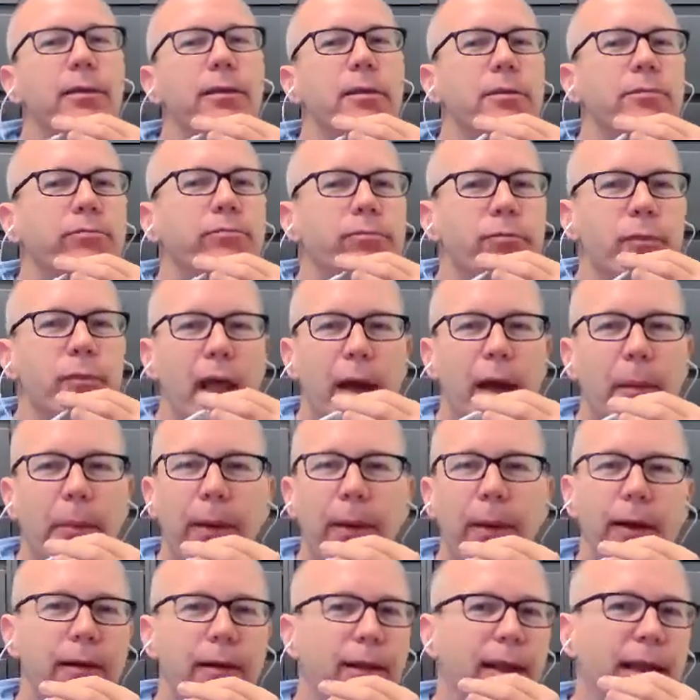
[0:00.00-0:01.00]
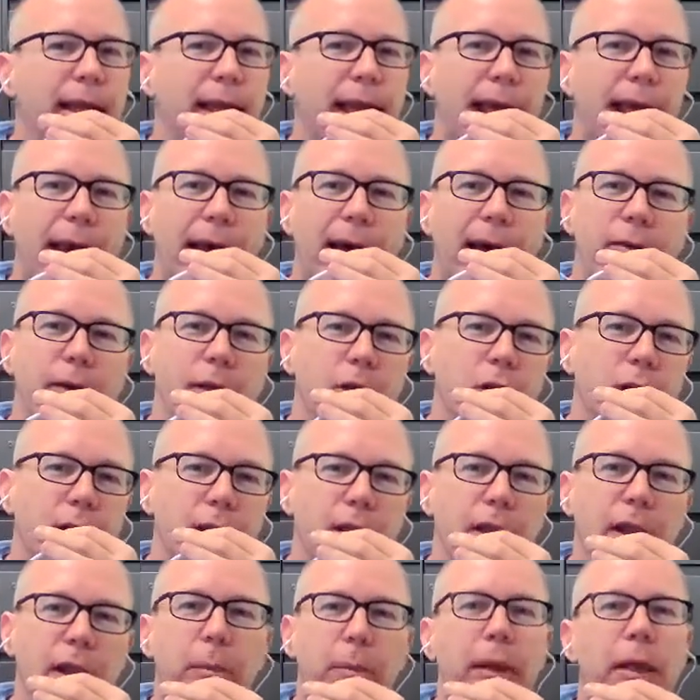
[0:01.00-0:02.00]
And apparently
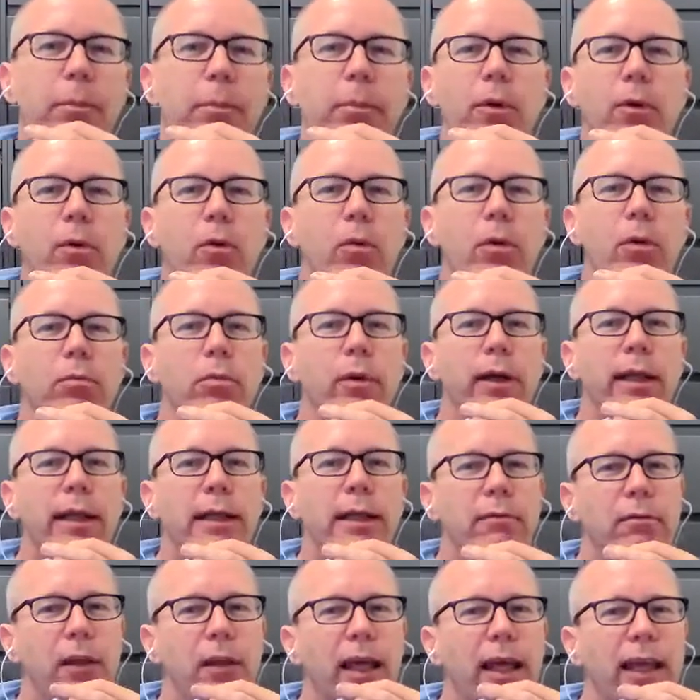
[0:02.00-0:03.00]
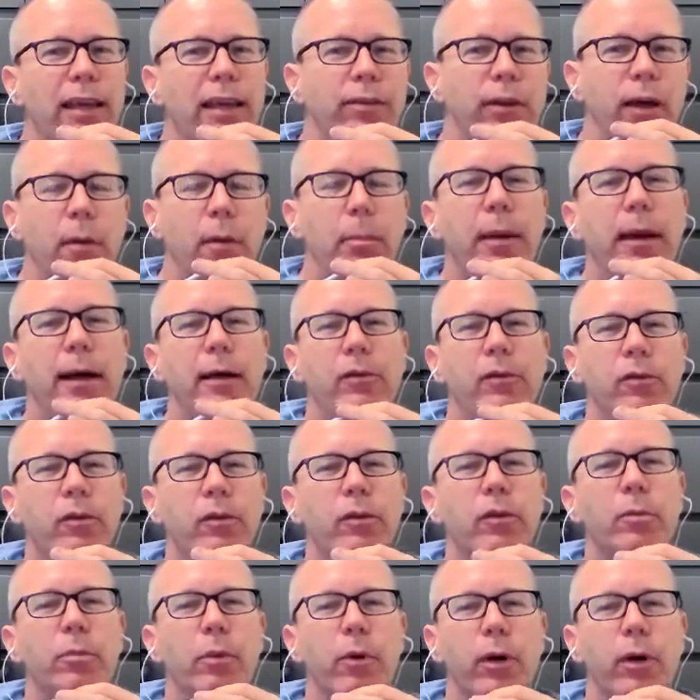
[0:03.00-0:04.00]
average healthy people will rate life
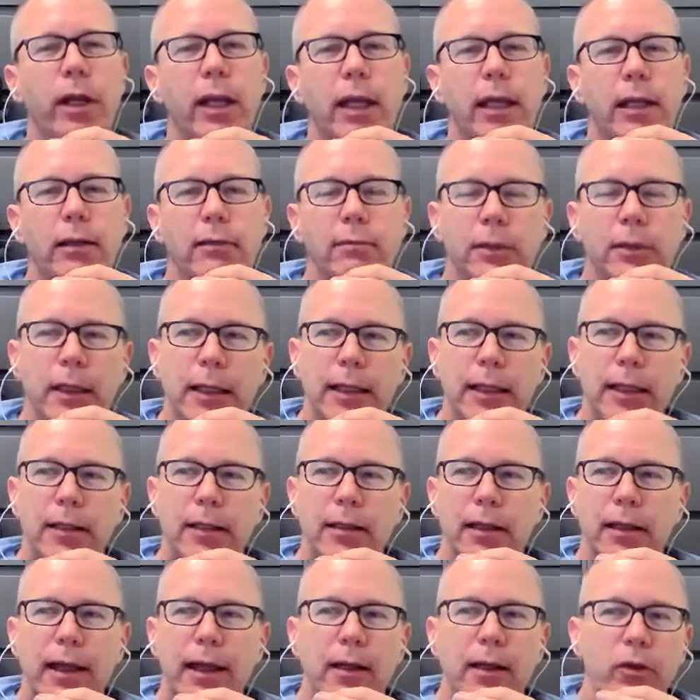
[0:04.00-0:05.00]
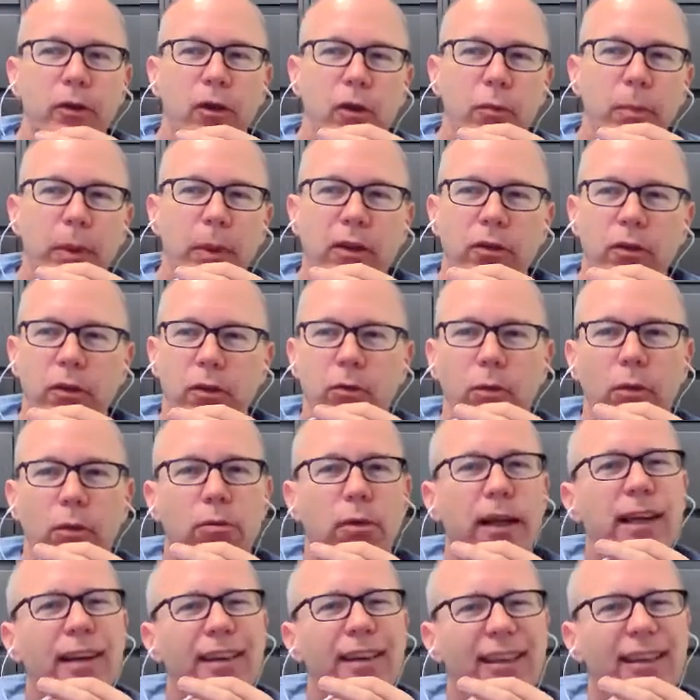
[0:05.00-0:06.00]
about 0.8. Dialysis
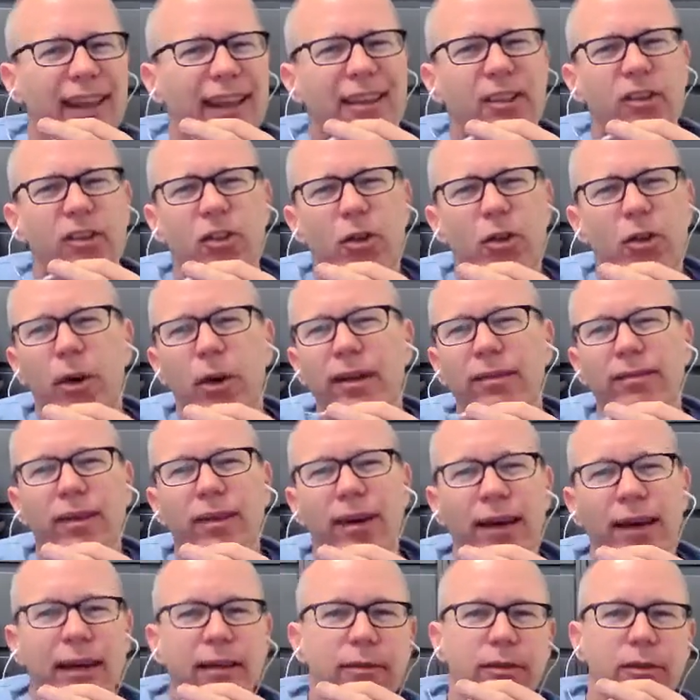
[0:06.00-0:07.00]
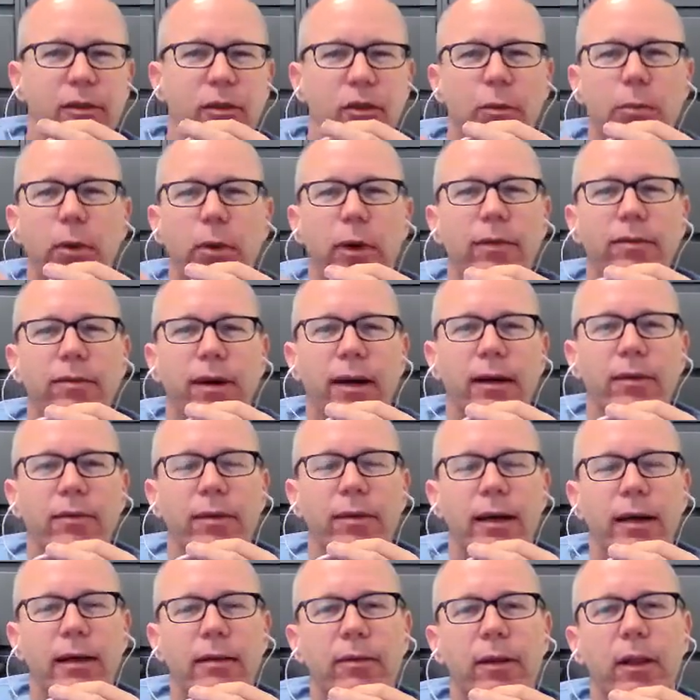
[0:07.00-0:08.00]
patients will rate it like 0.5,
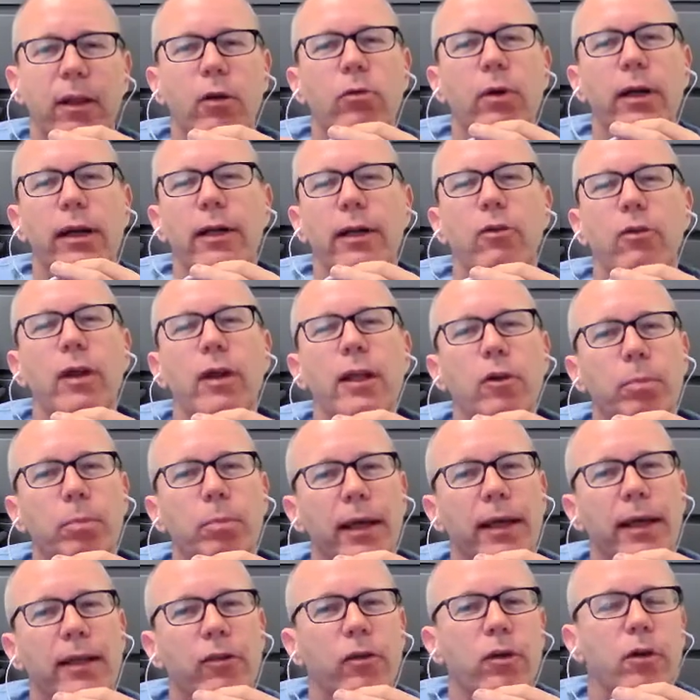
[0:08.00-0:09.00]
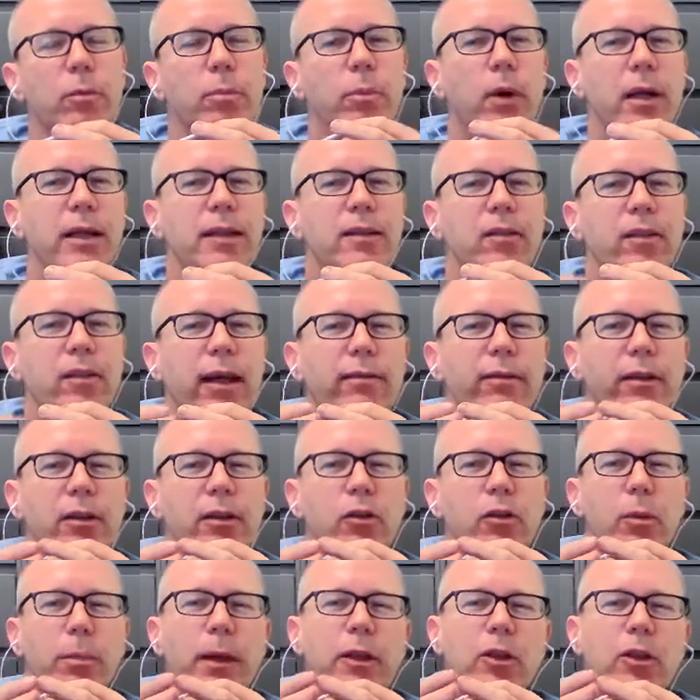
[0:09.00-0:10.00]
0.55, and they'll rate a transplant
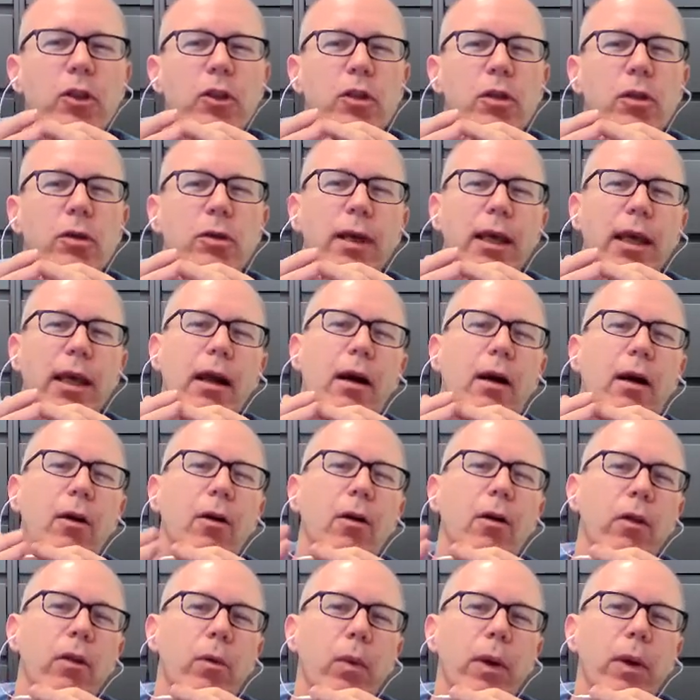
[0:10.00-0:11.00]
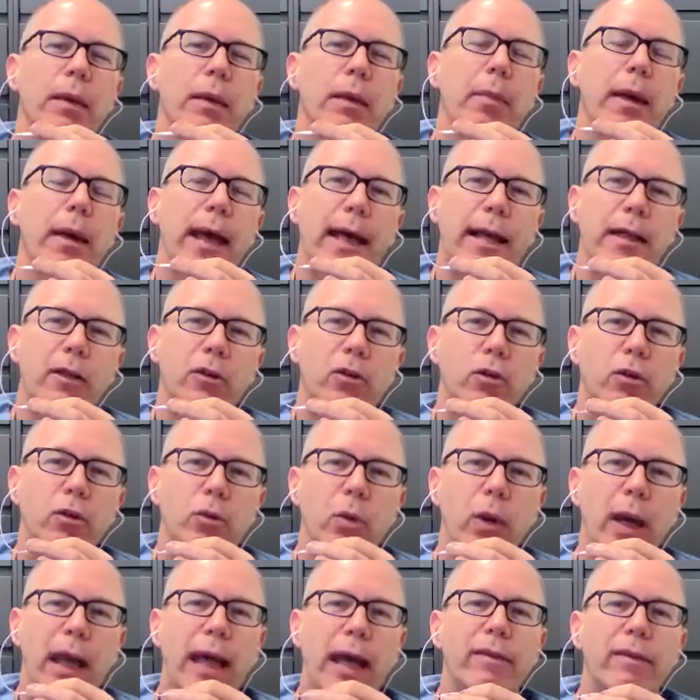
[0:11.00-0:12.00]
0.7. So patients don't get all the way
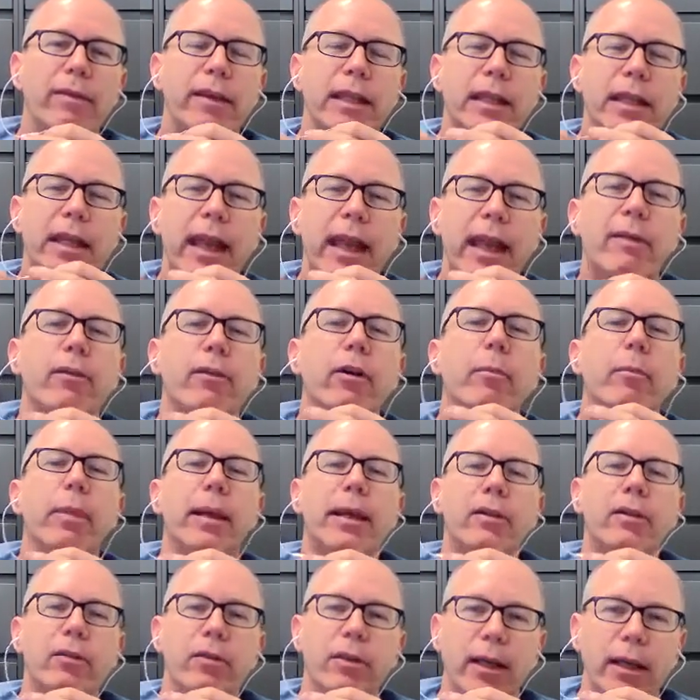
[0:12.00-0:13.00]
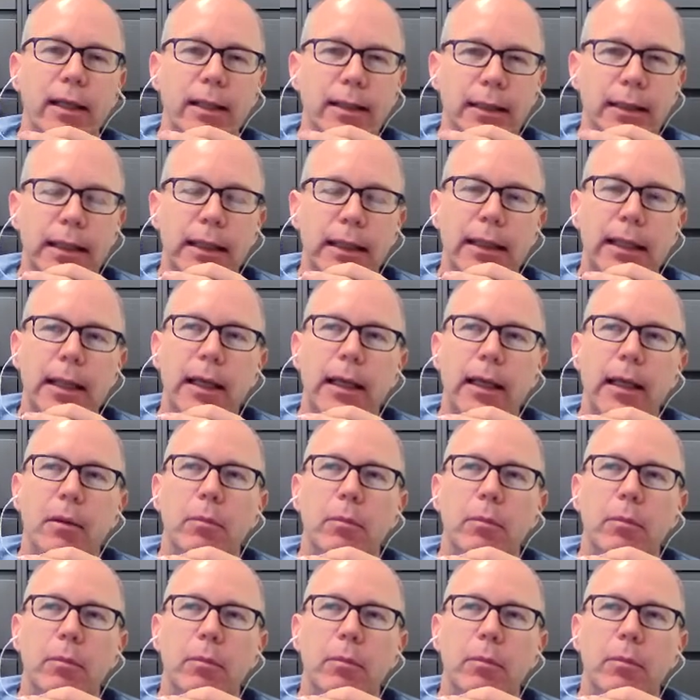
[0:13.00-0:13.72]
back to having never been sick.